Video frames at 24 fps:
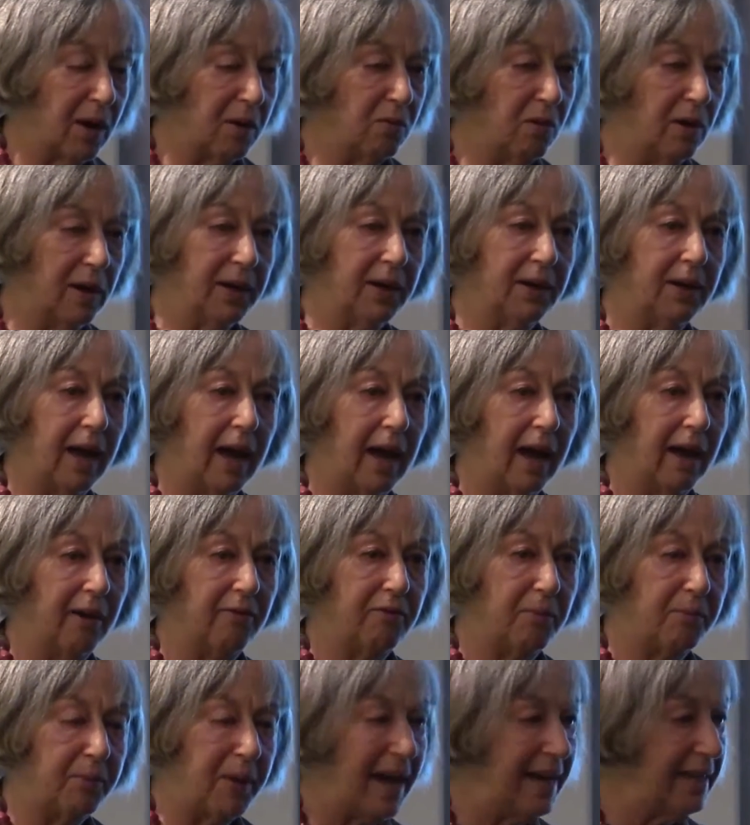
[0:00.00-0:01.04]
I wanted to
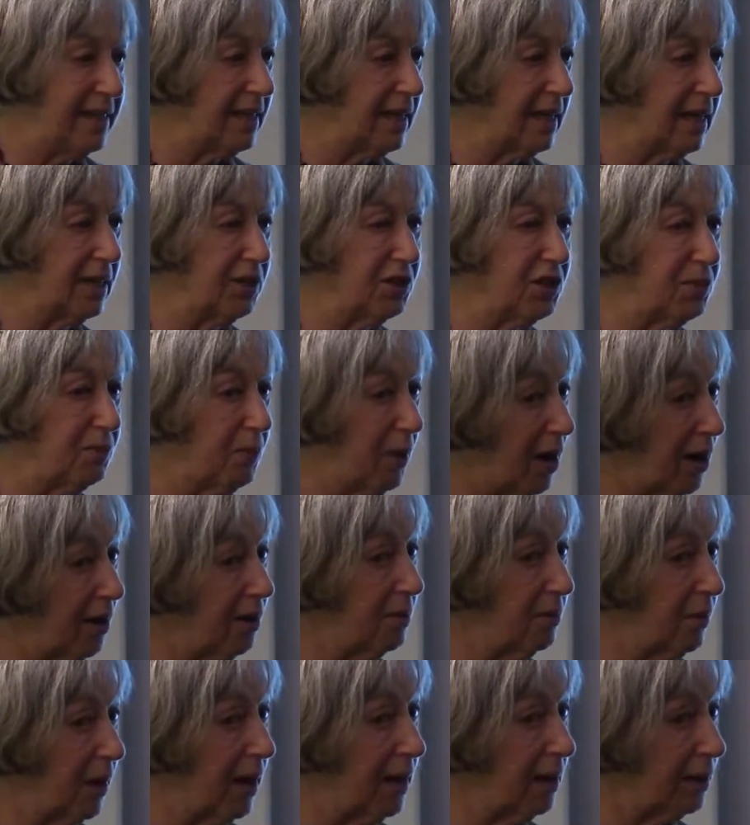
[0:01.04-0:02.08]
have a painting
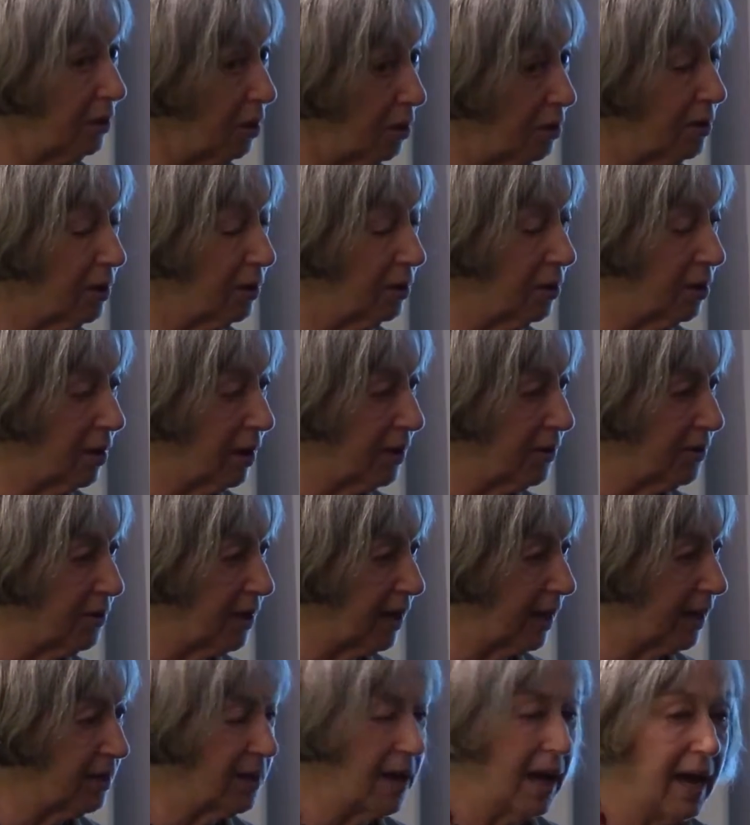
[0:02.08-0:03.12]
inspired by a local
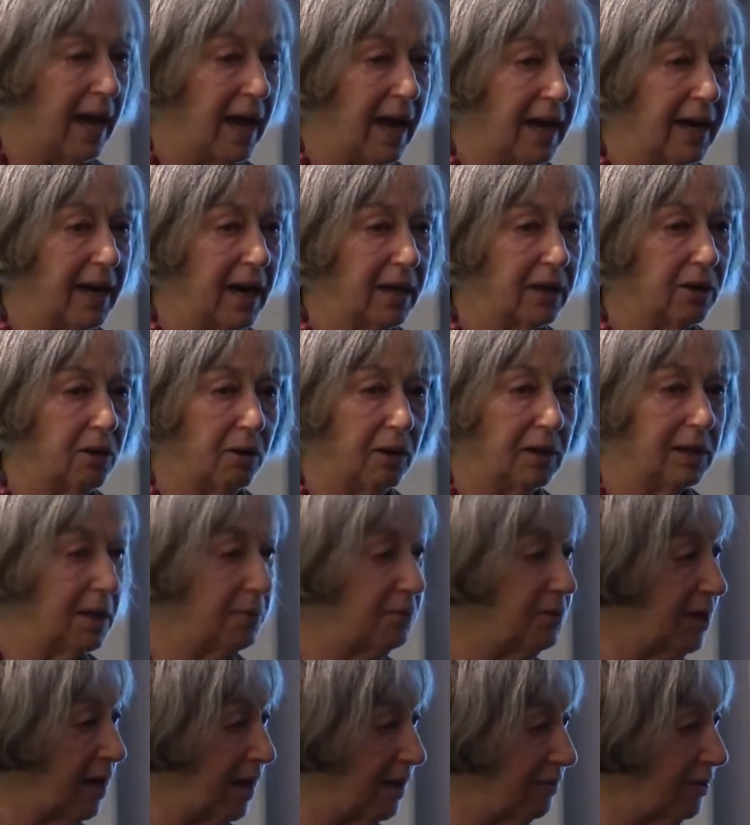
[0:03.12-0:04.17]
architect, and I called
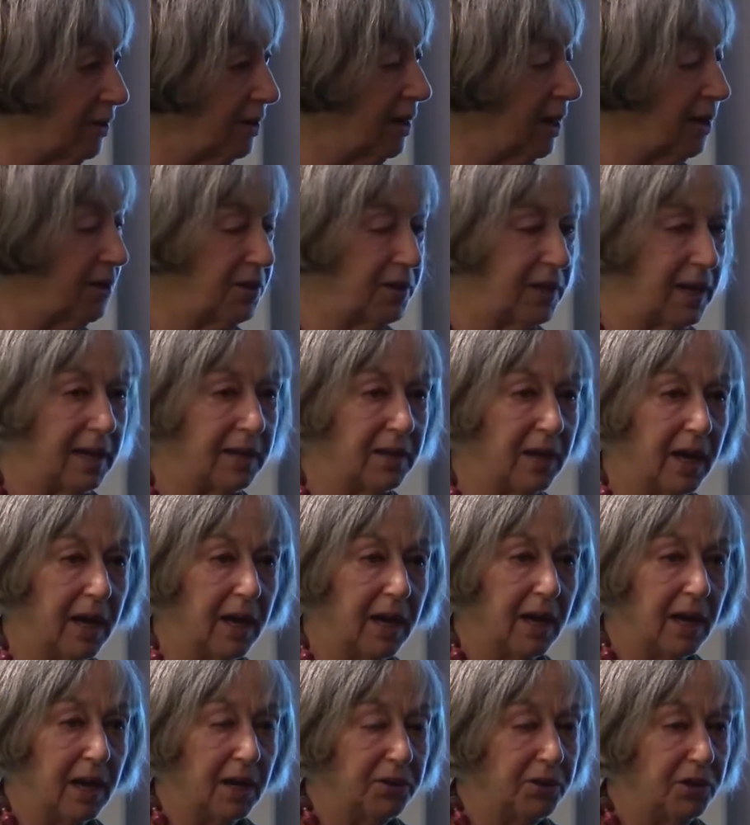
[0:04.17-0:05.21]
up David and I said,
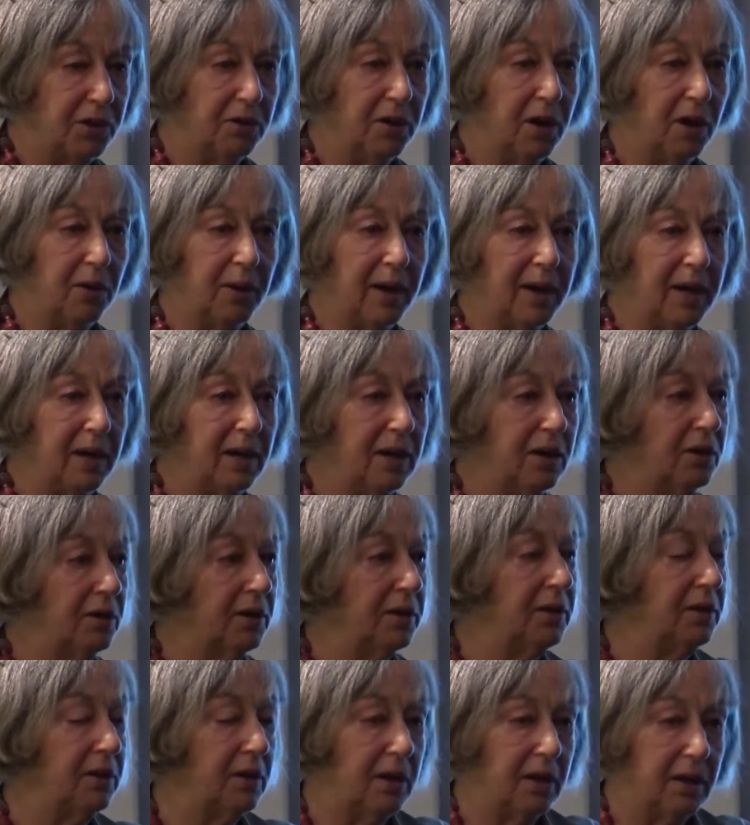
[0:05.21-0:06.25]
do you know any
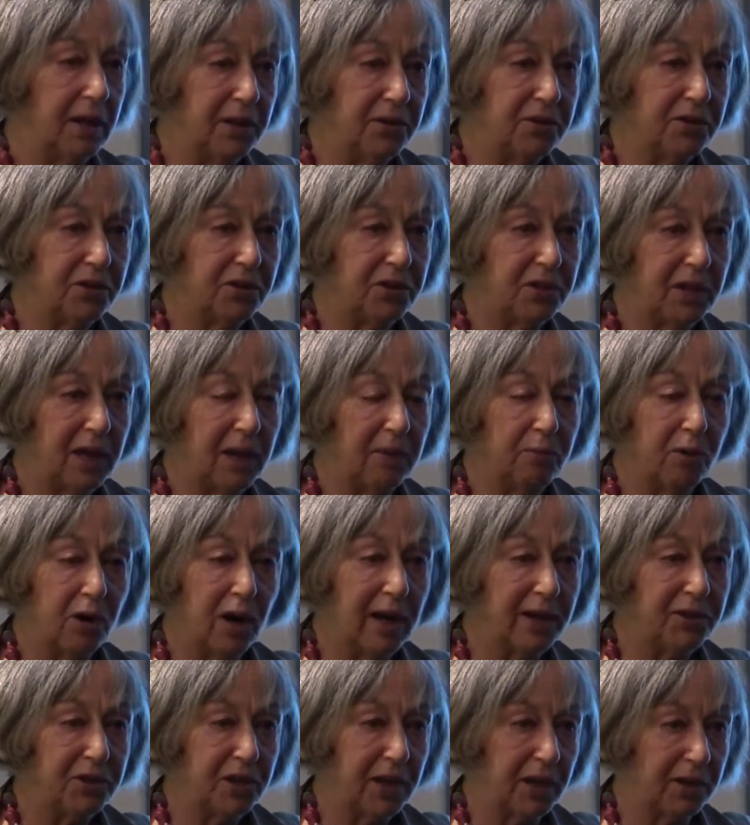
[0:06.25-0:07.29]
good, interesting
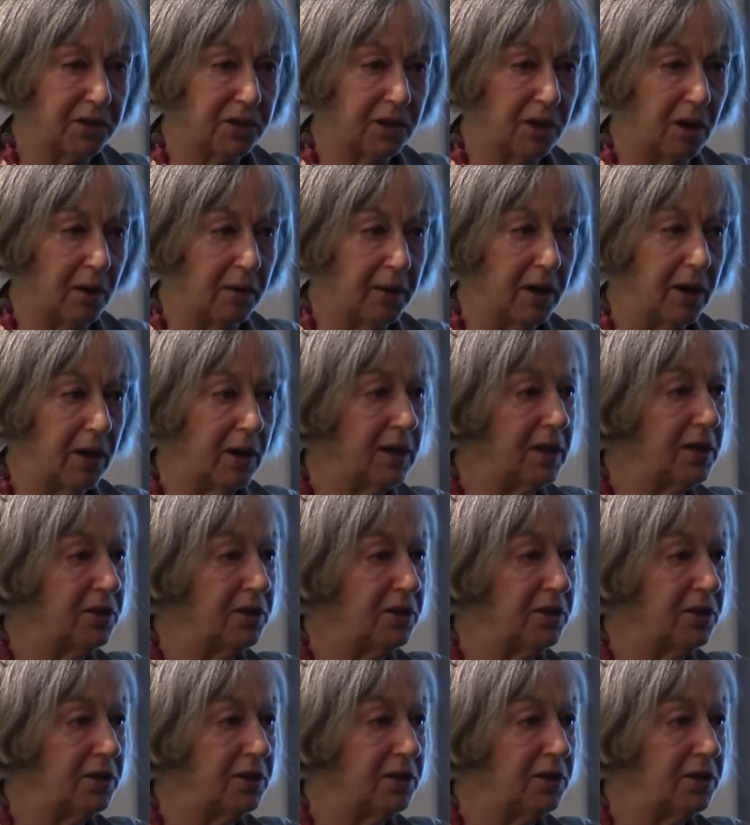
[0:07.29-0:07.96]
projects going on?